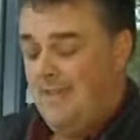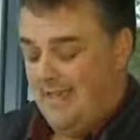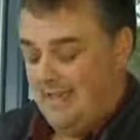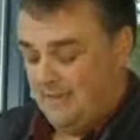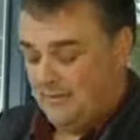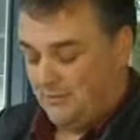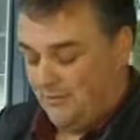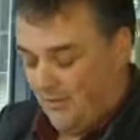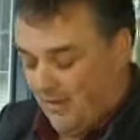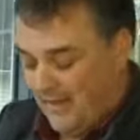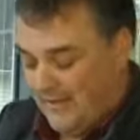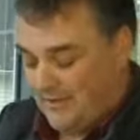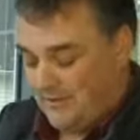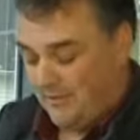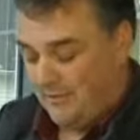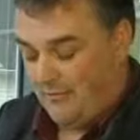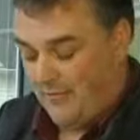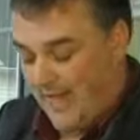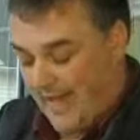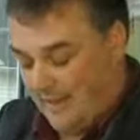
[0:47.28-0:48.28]
his friends
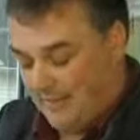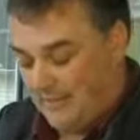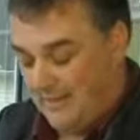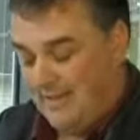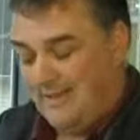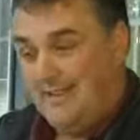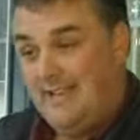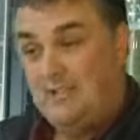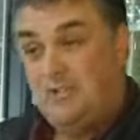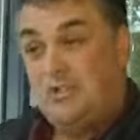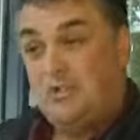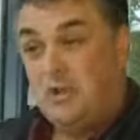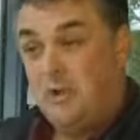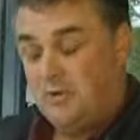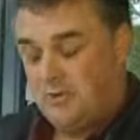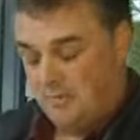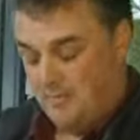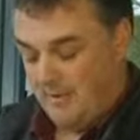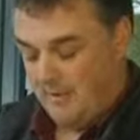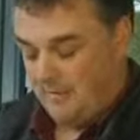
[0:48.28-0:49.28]
and family, his
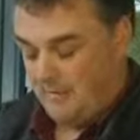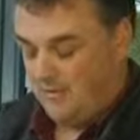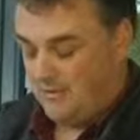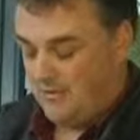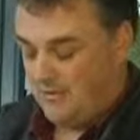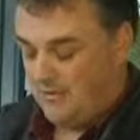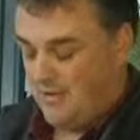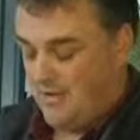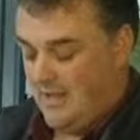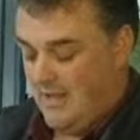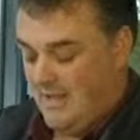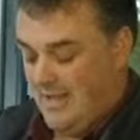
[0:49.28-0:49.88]
church members.